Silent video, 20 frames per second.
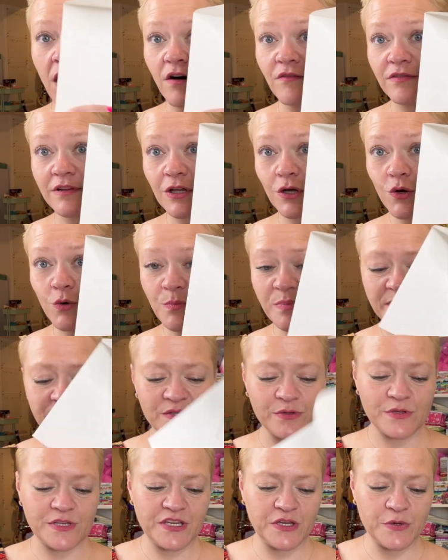envelope
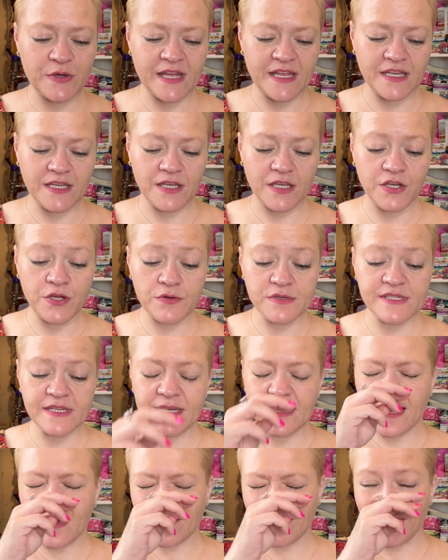so that you can use
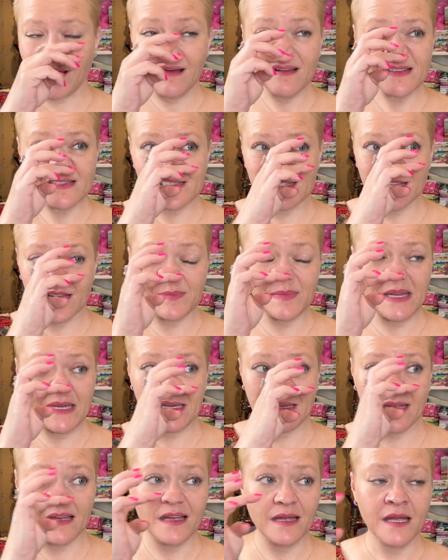it. Now, honestly, I
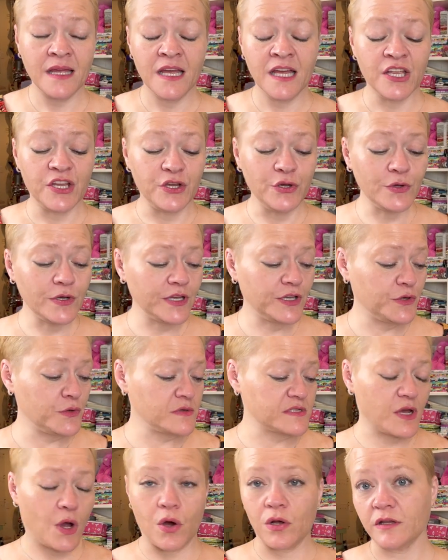mean, you could
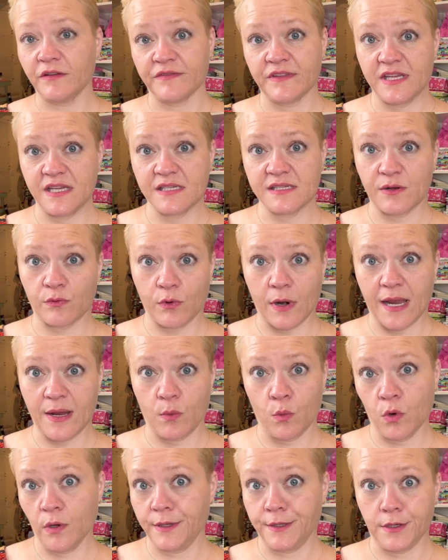use all of these and write
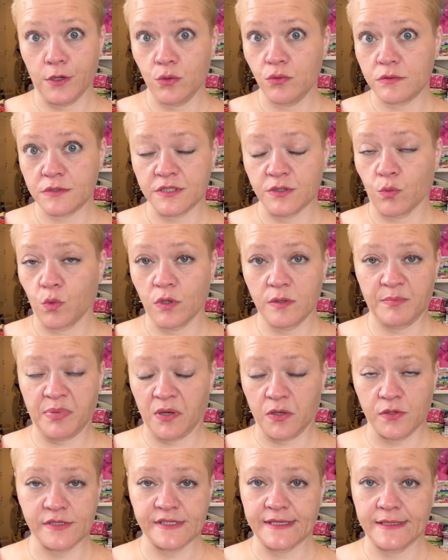one note to one
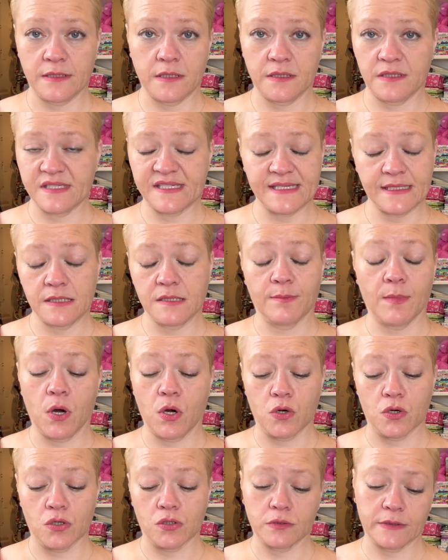person and send them
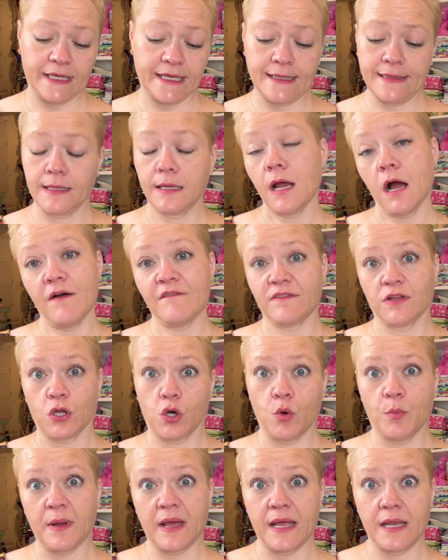all in the
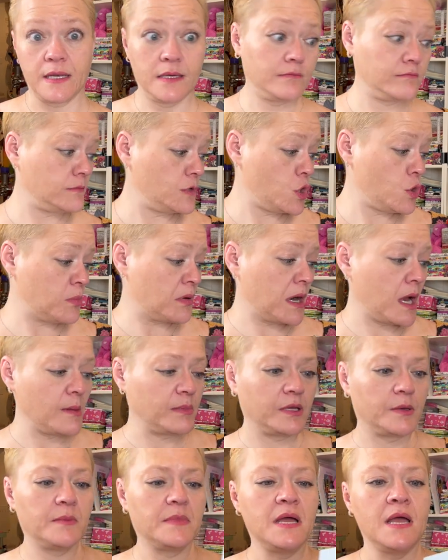envelope and no
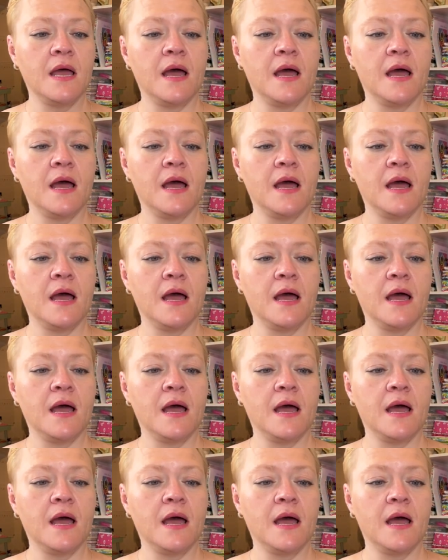problem.